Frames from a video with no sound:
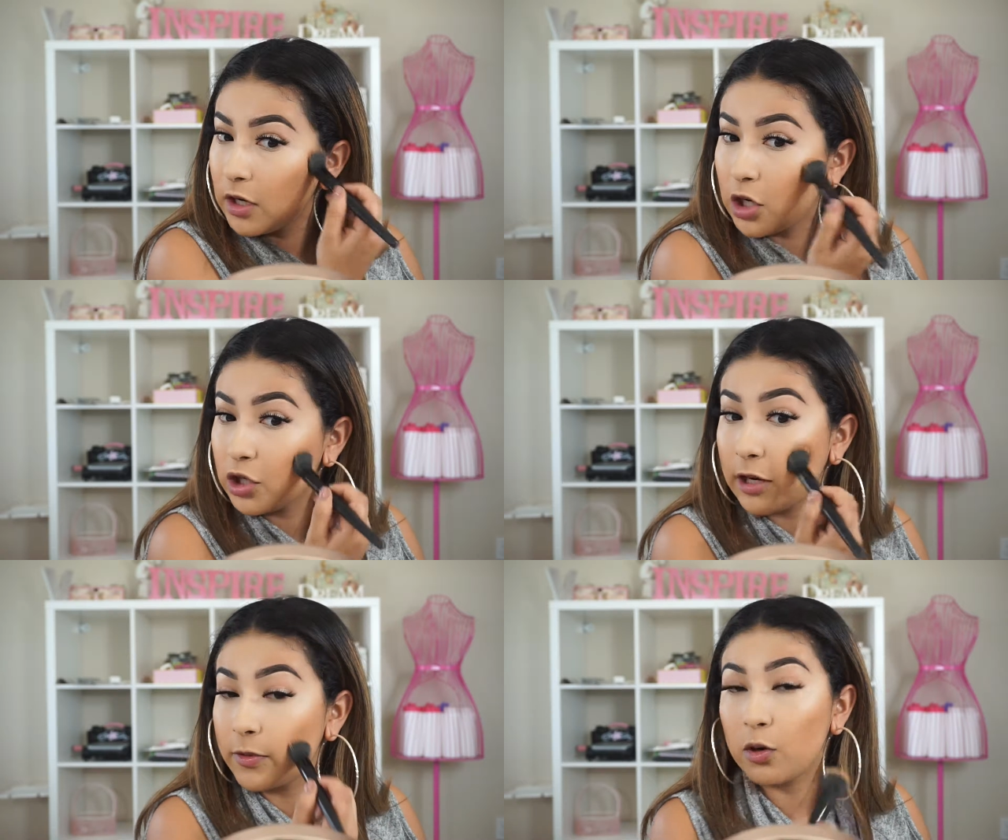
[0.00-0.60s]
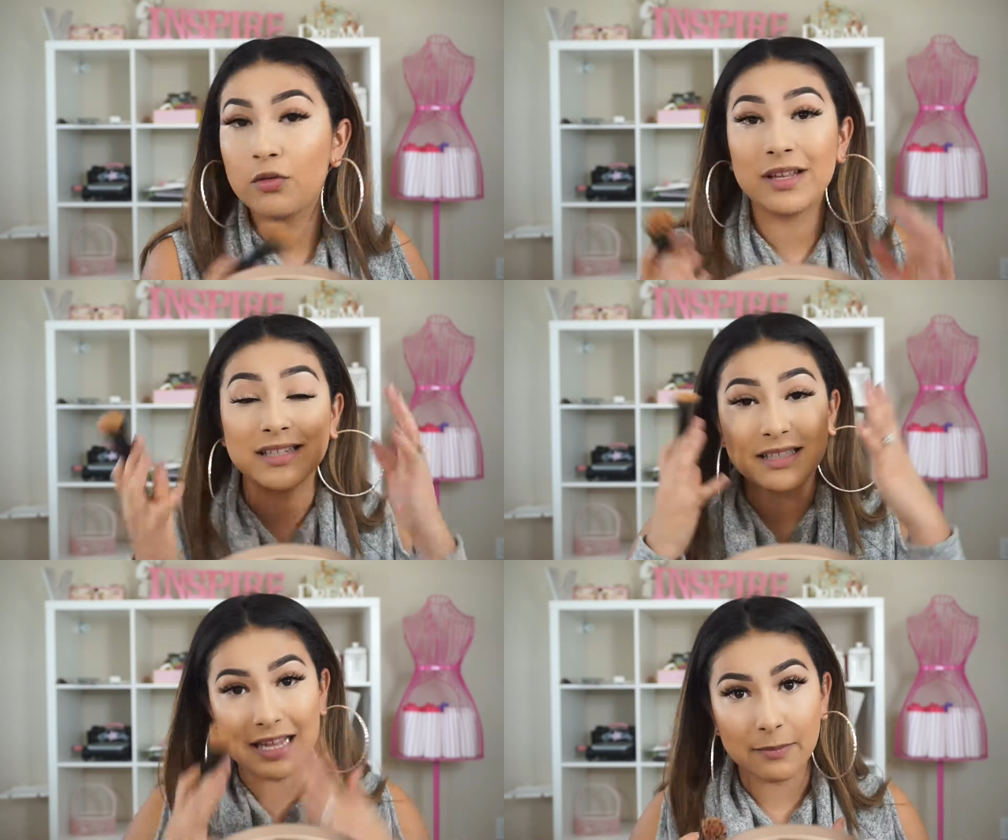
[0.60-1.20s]
my foundation. I would
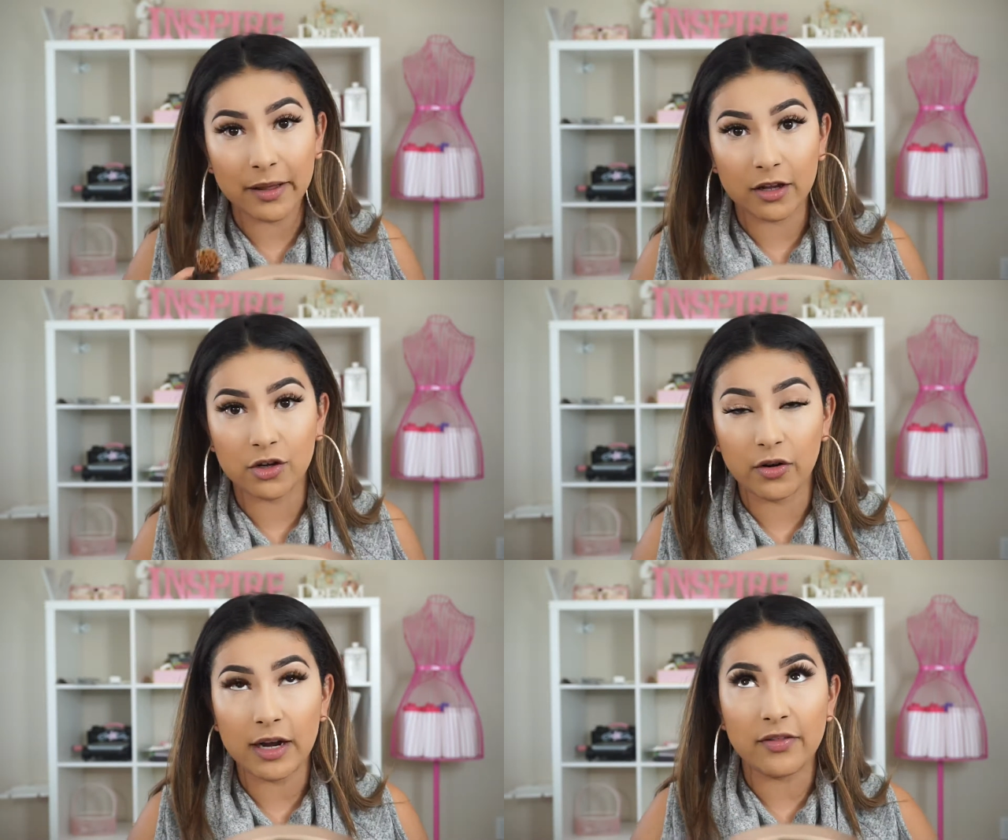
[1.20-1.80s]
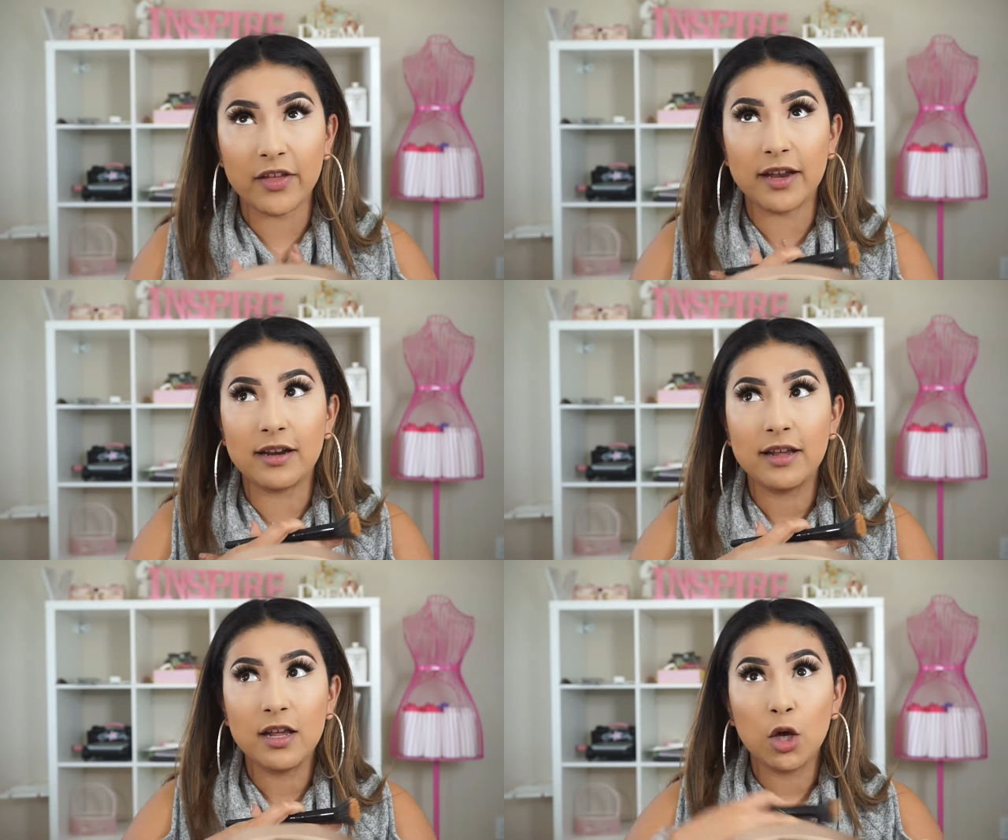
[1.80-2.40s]
only set my under eye and
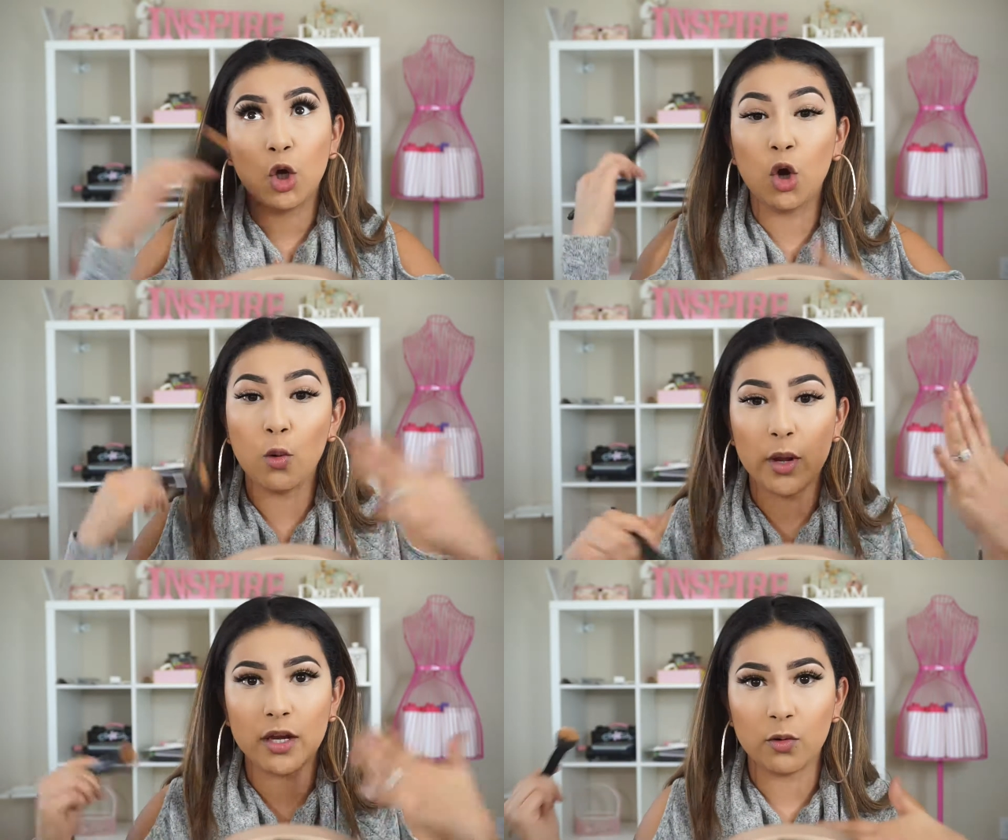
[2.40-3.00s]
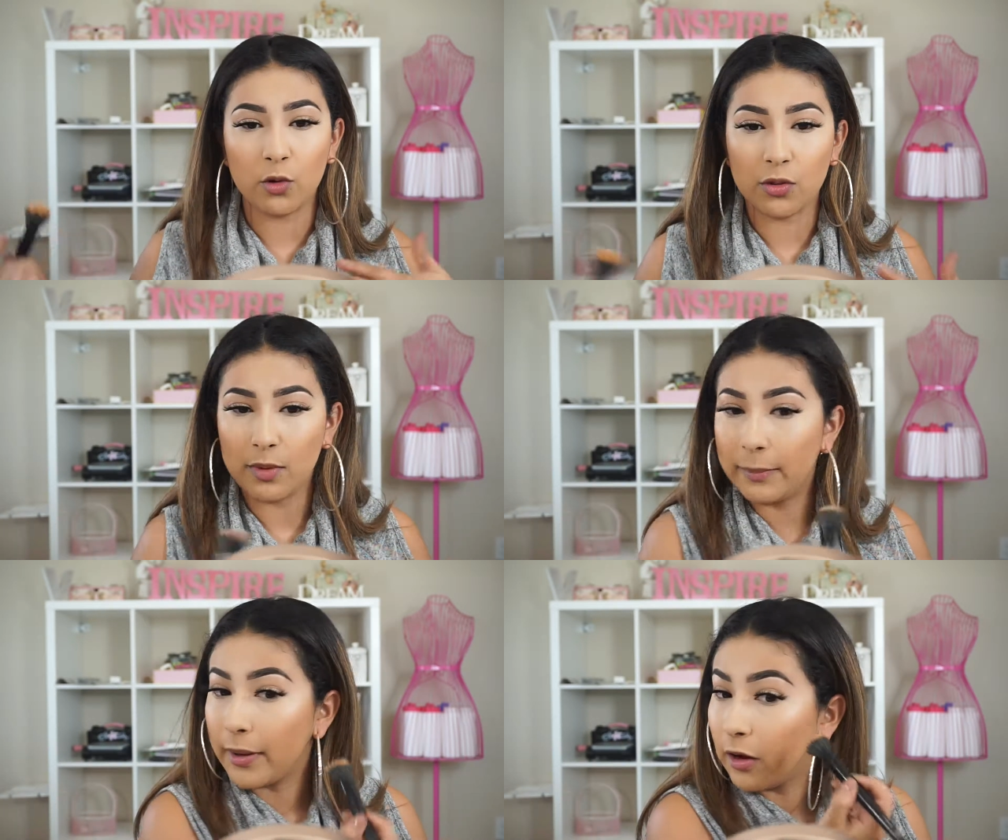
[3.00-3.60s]
then go in
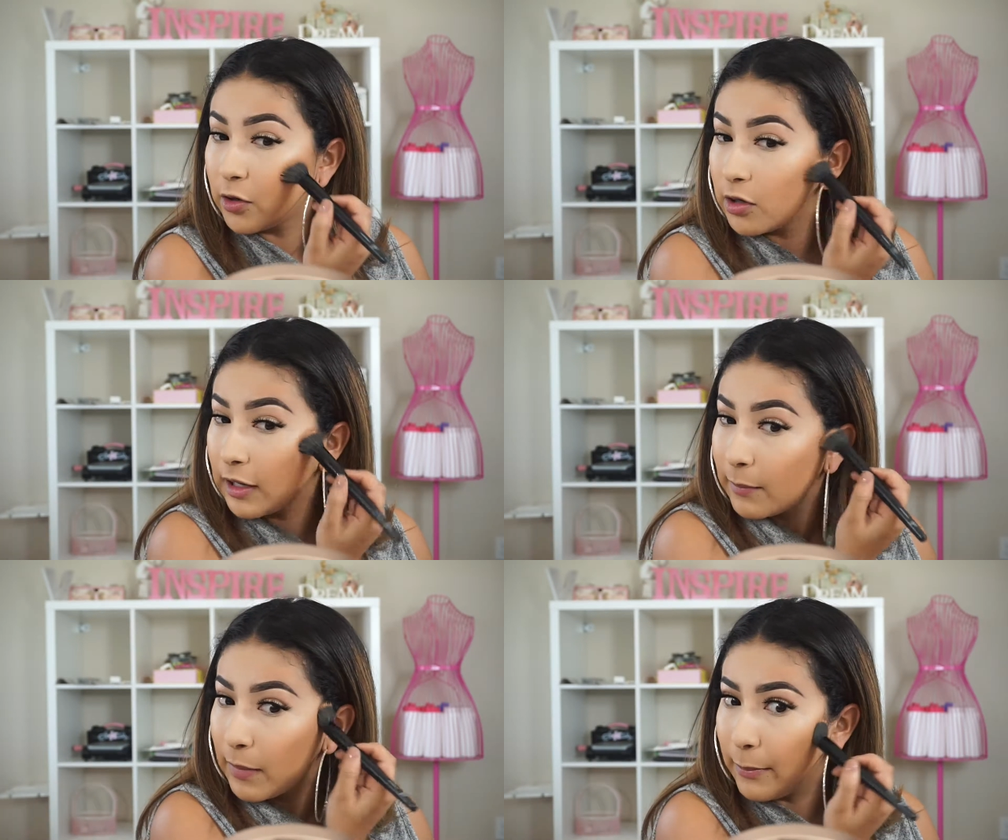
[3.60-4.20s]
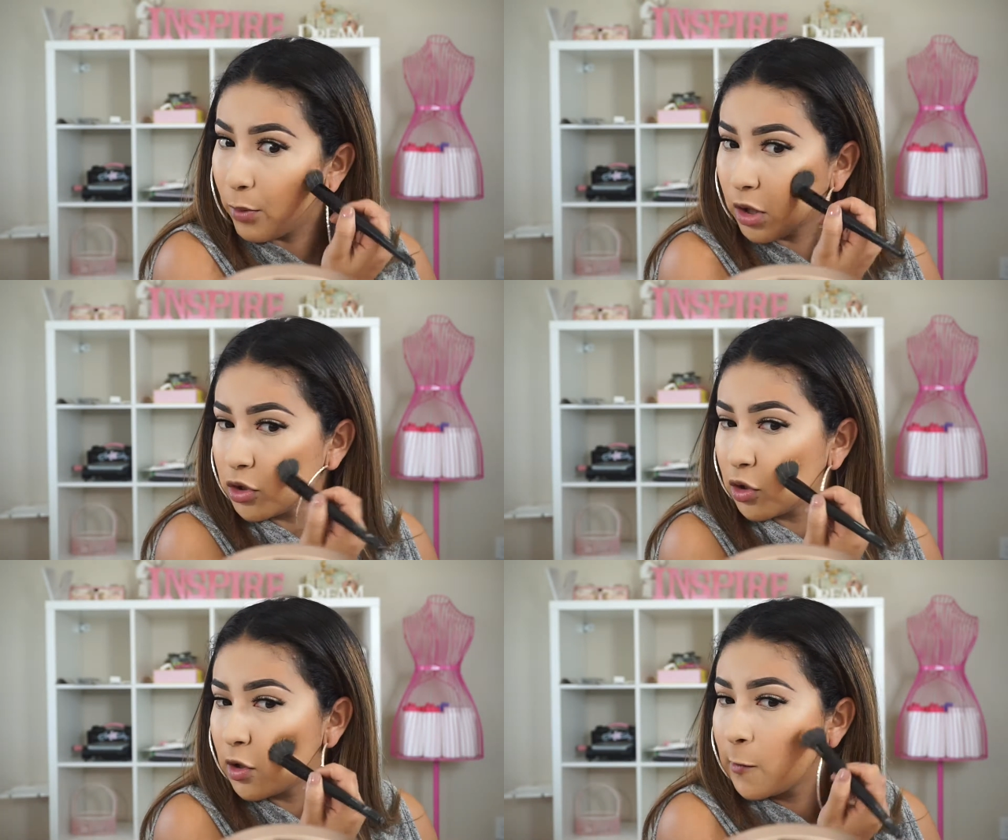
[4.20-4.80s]
with my powder, like my
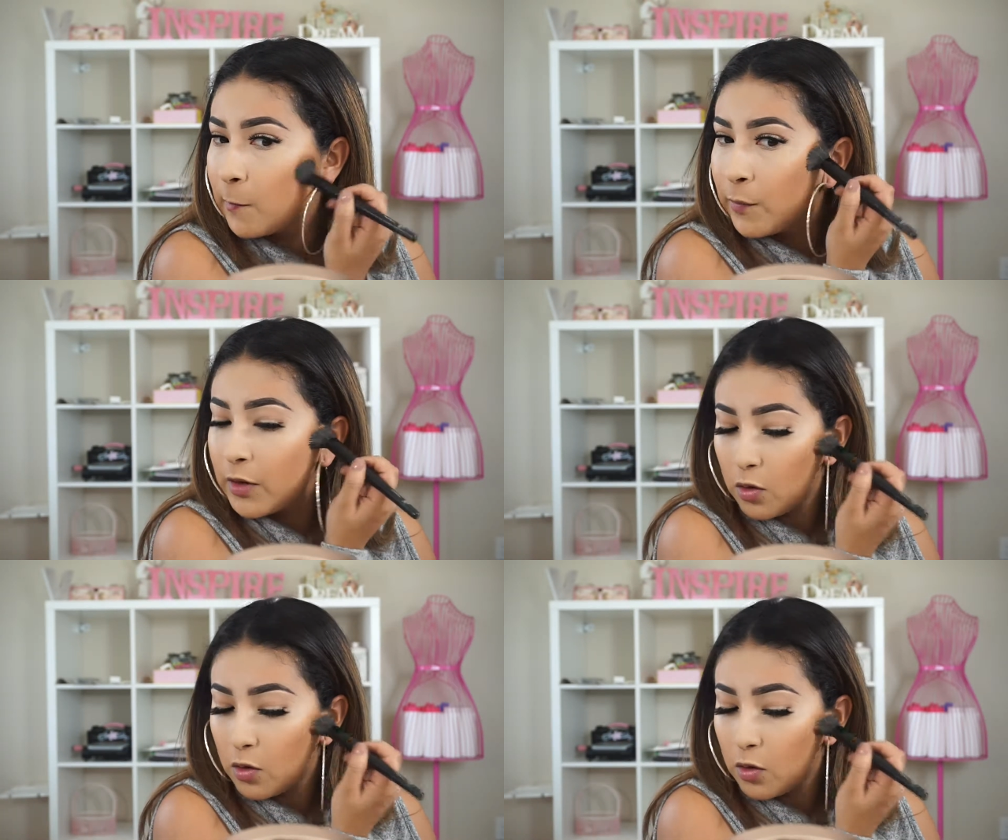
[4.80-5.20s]
bronzer